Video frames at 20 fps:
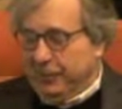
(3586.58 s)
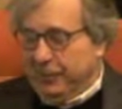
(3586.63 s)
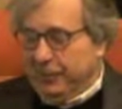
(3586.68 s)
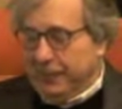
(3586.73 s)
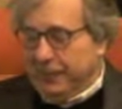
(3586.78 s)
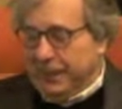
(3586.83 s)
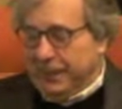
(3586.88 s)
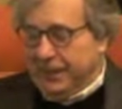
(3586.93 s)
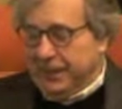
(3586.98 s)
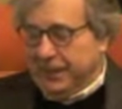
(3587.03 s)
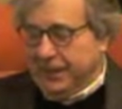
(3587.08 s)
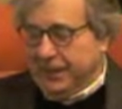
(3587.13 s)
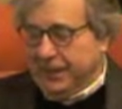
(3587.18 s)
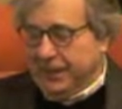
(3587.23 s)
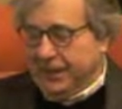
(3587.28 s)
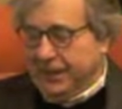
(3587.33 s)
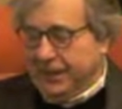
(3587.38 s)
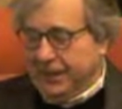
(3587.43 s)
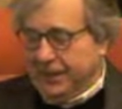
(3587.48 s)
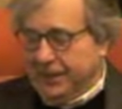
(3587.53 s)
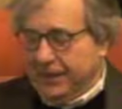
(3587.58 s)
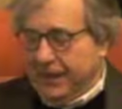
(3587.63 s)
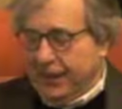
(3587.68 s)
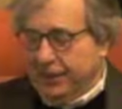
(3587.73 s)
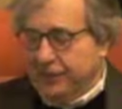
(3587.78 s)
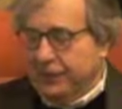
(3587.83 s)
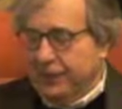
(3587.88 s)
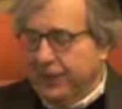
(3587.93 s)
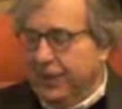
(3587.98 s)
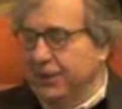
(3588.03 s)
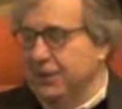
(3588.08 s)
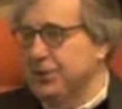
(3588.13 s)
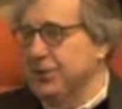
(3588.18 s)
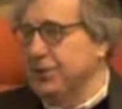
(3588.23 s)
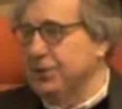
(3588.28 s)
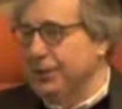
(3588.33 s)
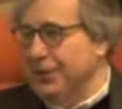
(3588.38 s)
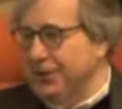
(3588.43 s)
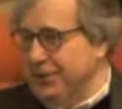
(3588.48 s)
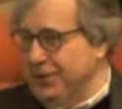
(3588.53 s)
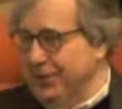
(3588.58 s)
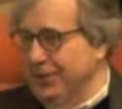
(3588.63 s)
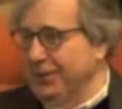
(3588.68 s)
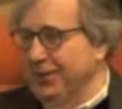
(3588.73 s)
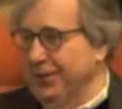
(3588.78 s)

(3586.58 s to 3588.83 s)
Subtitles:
But now I forgot your question.